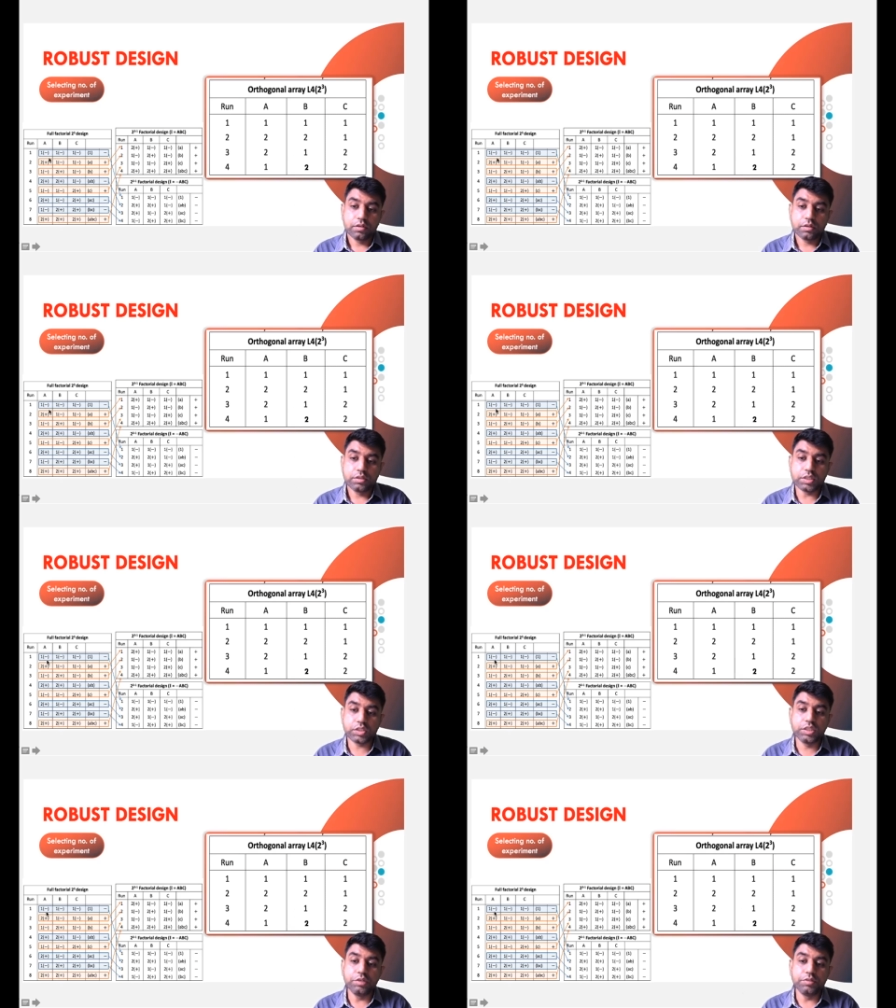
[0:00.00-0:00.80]

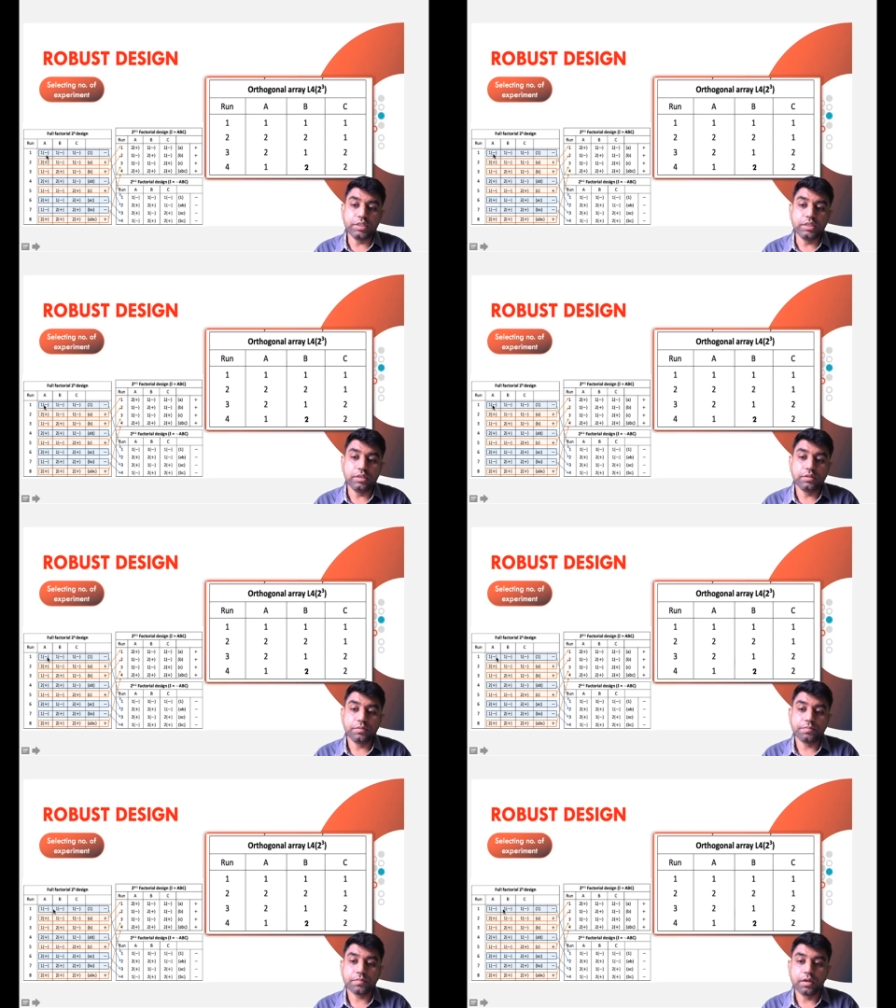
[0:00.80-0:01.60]
Just give the
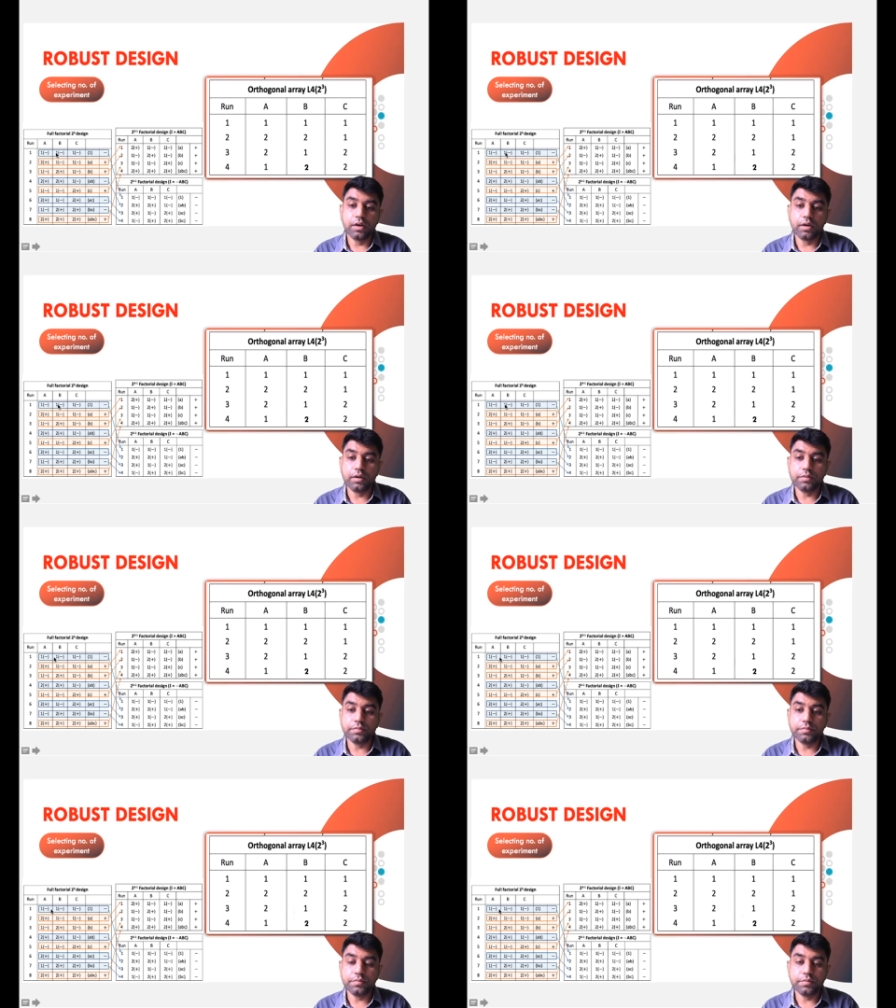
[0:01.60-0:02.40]

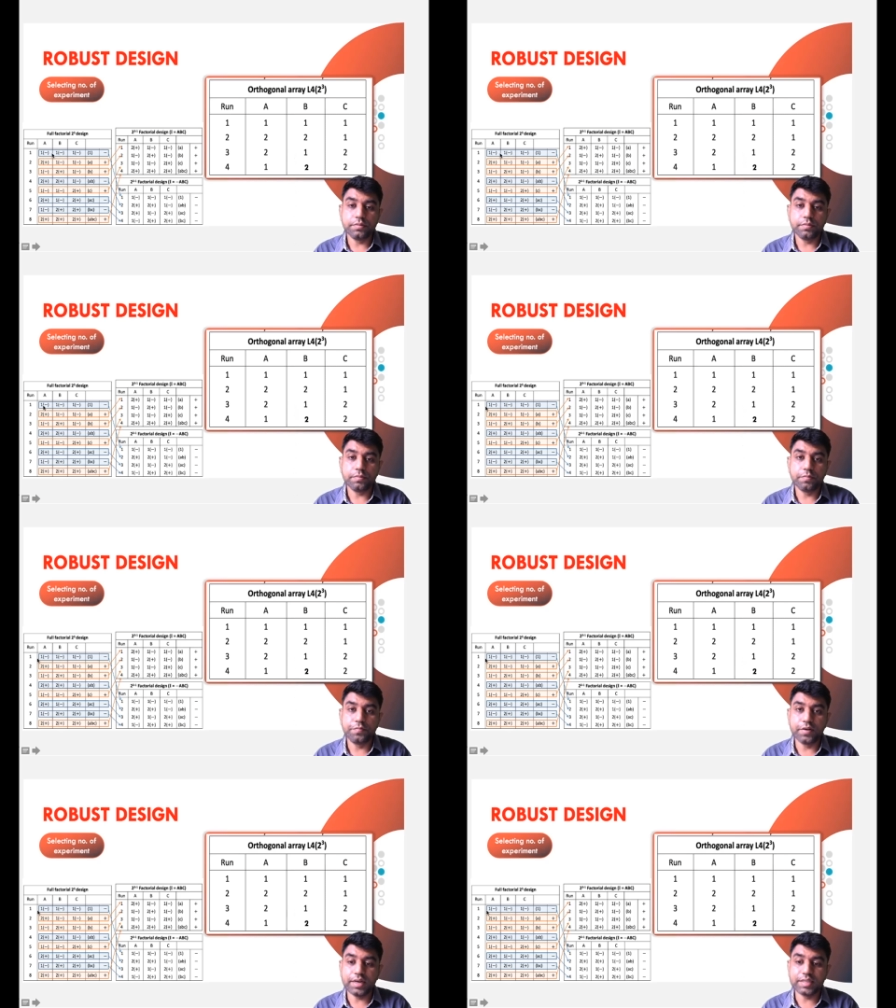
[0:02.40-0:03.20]

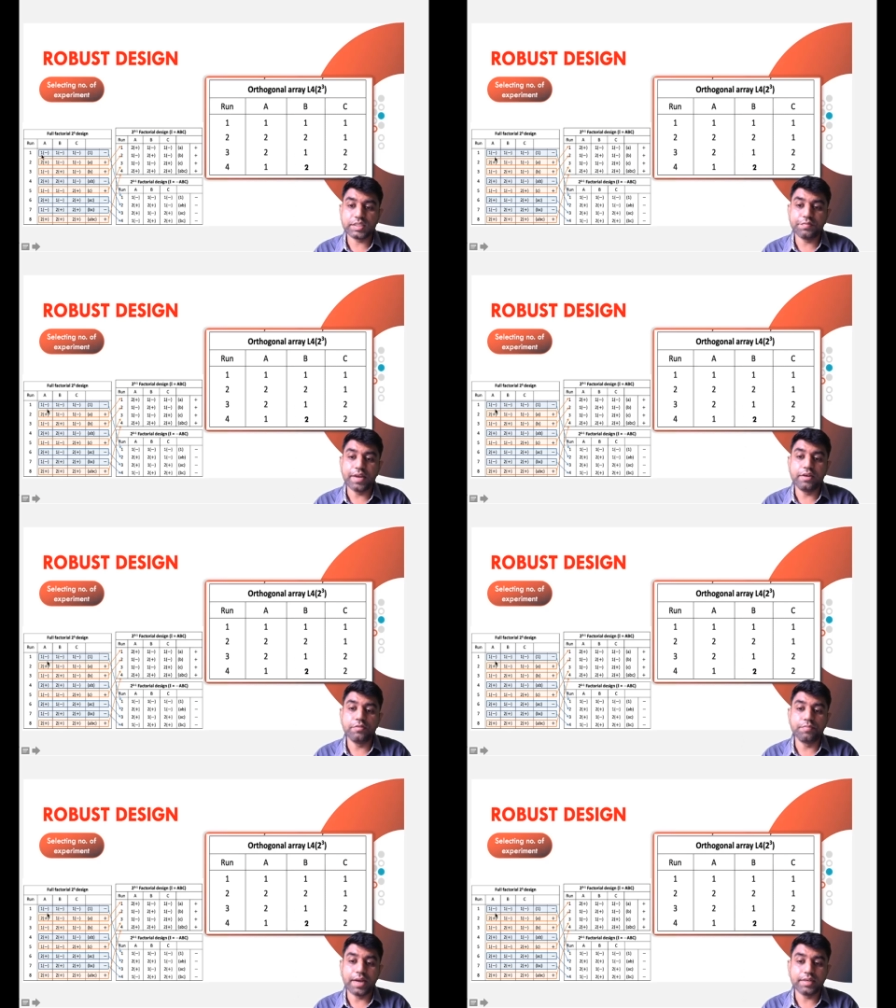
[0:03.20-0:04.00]
1 as a
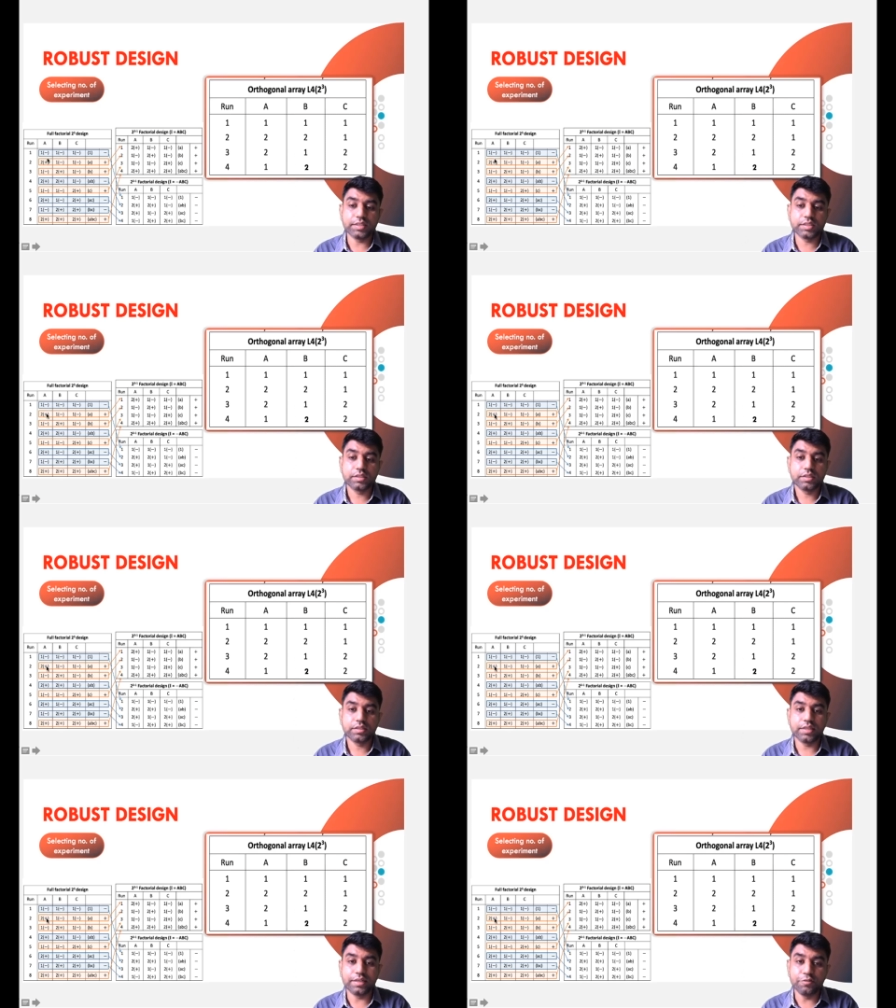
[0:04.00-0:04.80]
value minus,
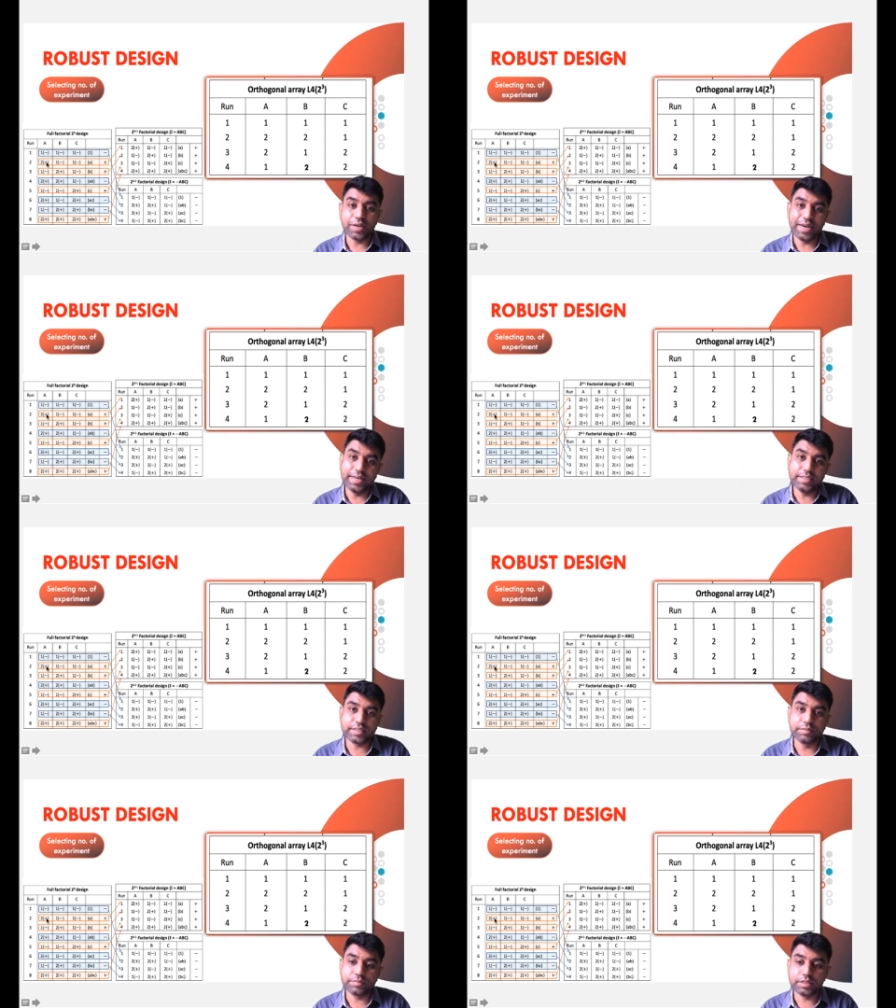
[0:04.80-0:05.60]
then you are adding
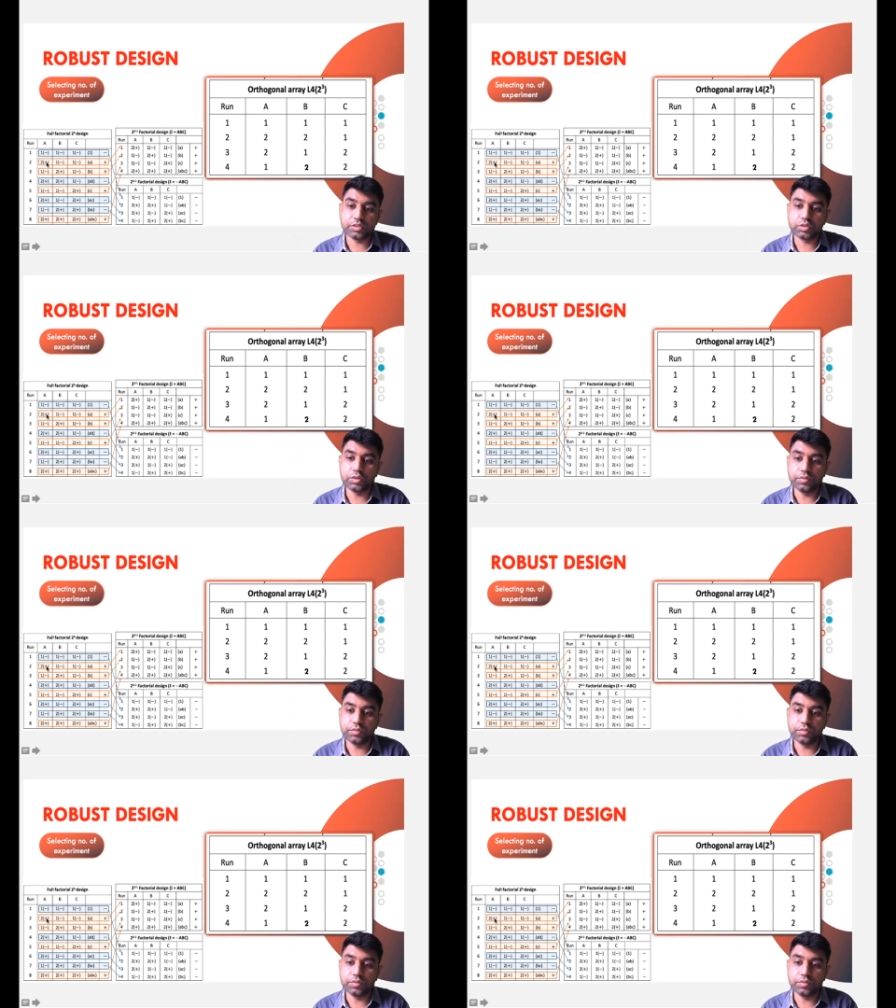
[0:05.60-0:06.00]
something, so we